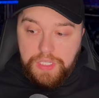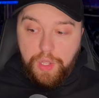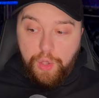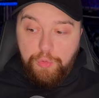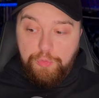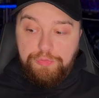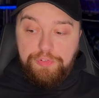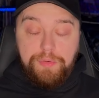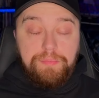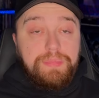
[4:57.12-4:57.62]

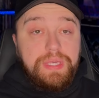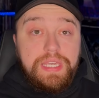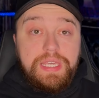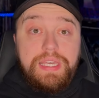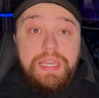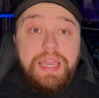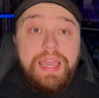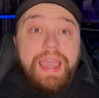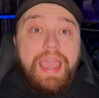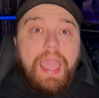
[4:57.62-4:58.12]
for
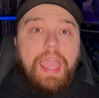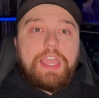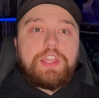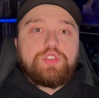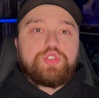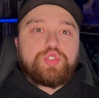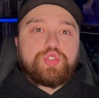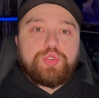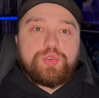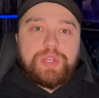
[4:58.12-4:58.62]
me
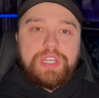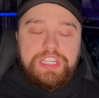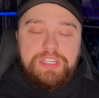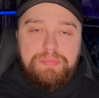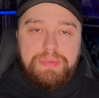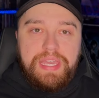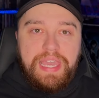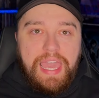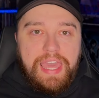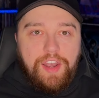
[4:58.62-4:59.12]
intrigued
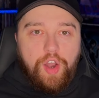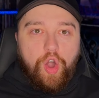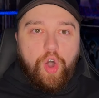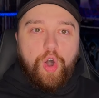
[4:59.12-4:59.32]
me and